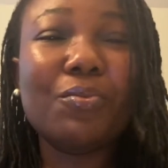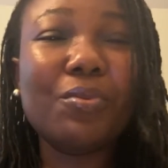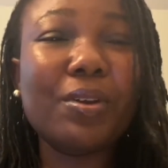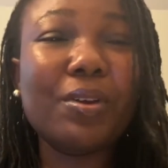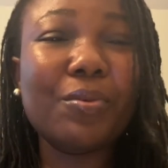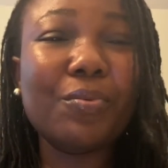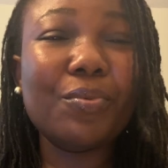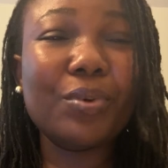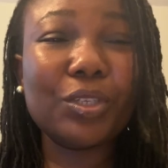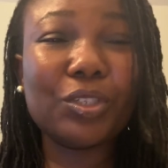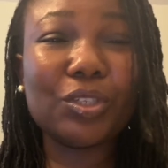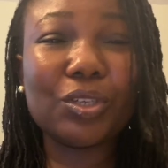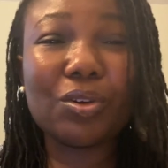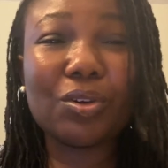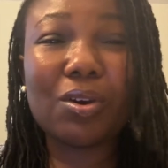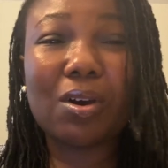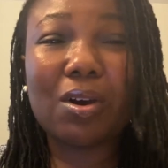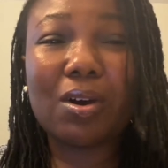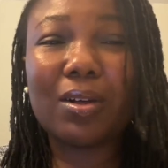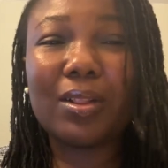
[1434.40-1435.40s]
wish
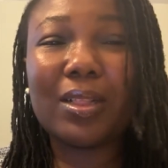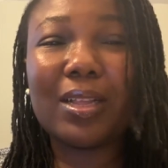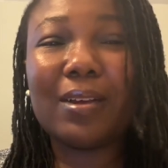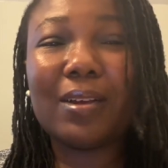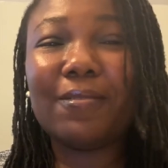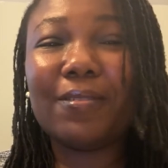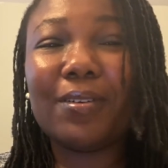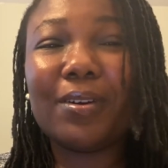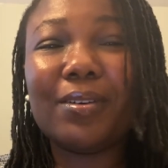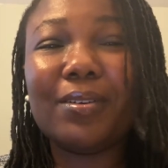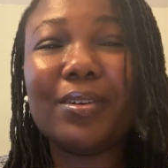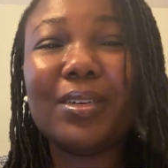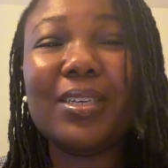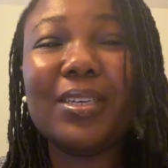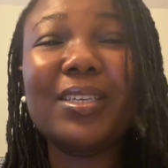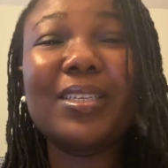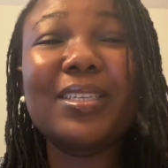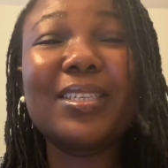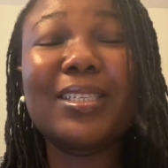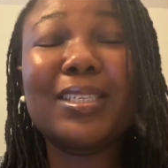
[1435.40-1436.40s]
you all a
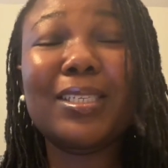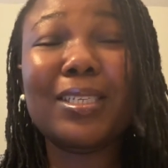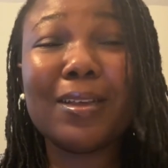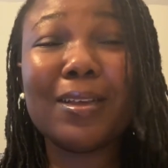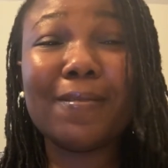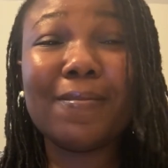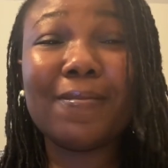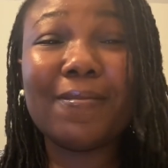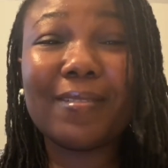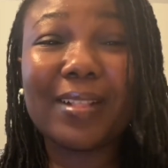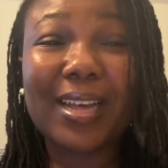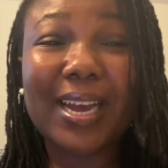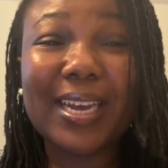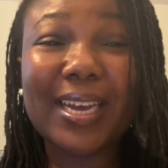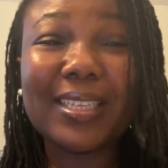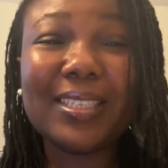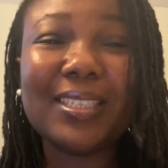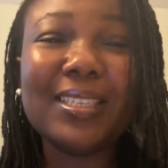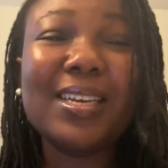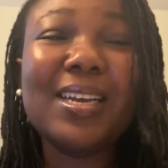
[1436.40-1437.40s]
very safe
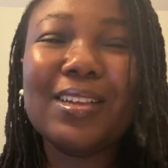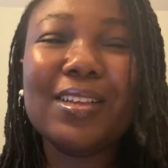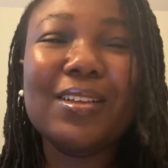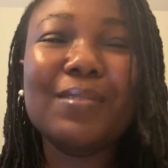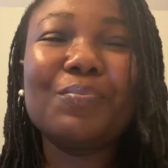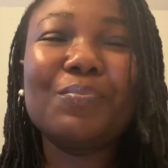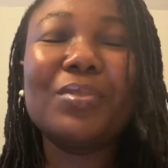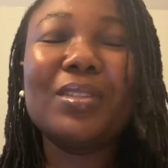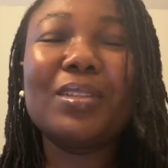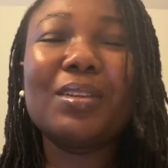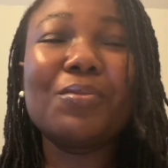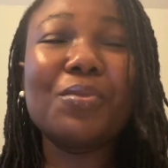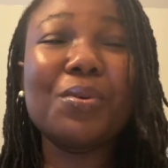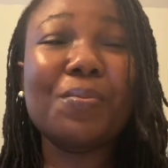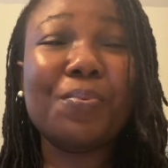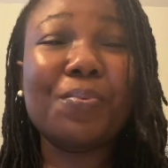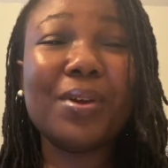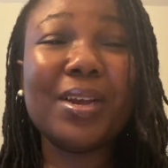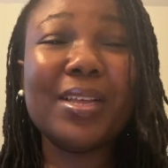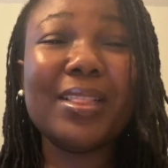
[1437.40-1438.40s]
flight. We
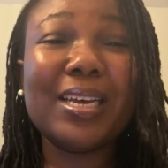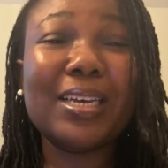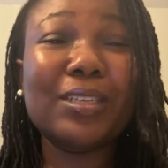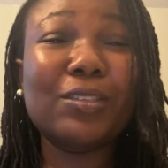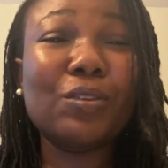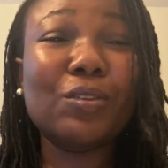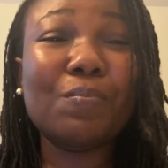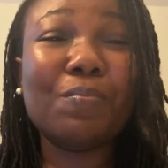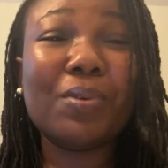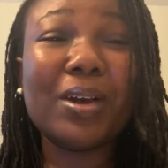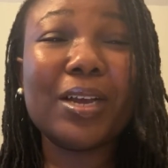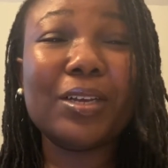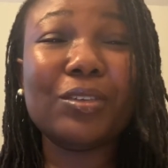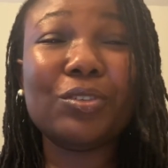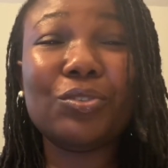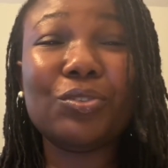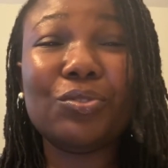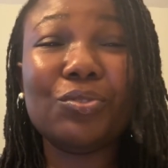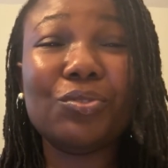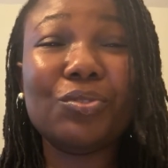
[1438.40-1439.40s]
pray that you
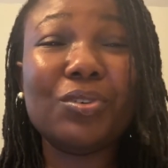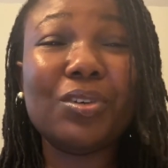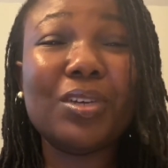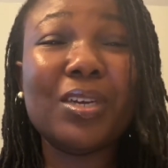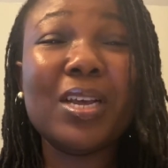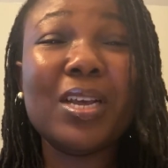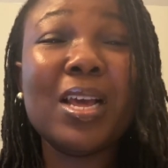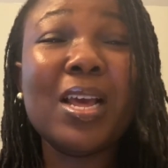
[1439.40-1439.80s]
pass through